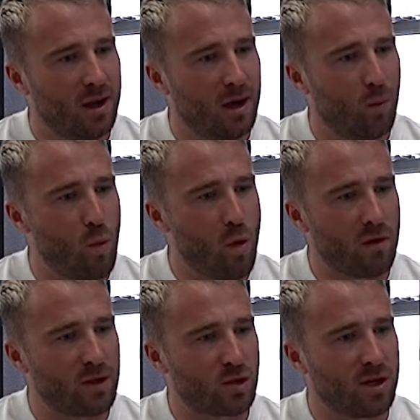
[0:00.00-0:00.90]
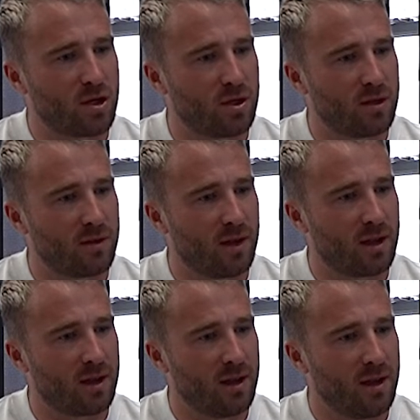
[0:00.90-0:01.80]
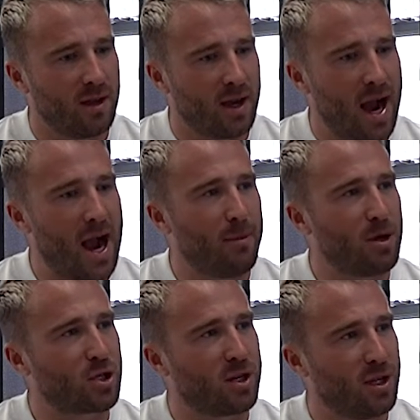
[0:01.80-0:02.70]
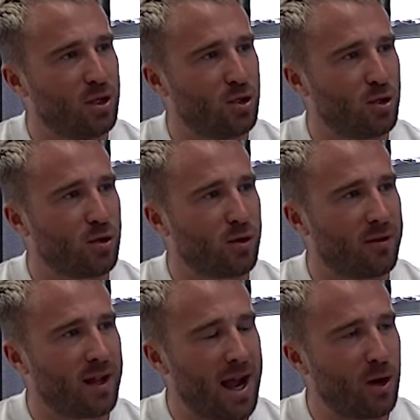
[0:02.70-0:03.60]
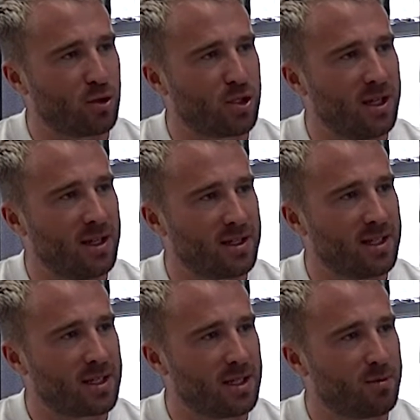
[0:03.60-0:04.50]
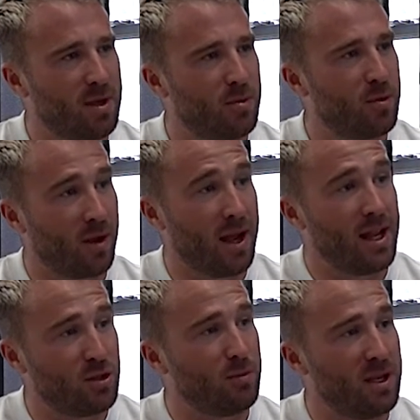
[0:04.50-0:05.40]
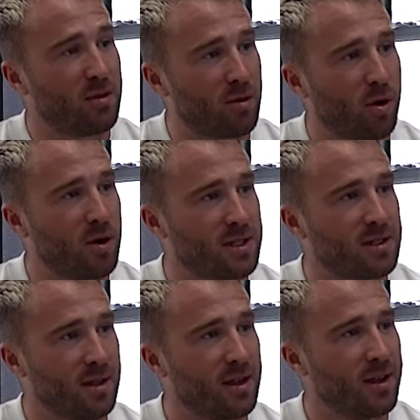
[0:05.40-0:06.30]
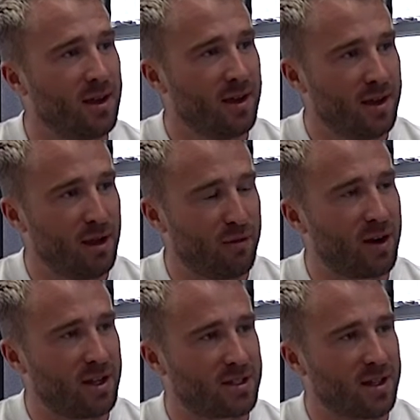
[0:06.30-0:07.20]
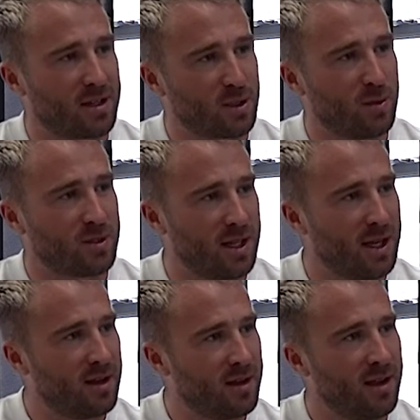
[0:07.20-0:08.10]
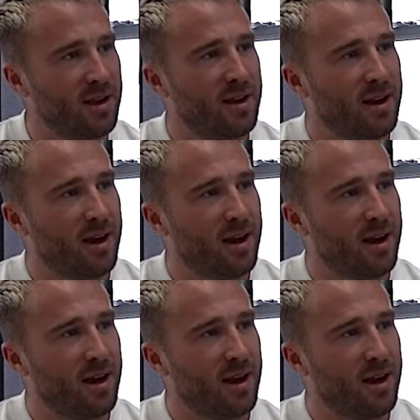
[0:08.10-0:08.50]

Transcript: a war of attrition of like how much can I endure of like how shit this is? Because people like unless you've been through the process, like yeah. it fucking sucks towards the end. Yeah.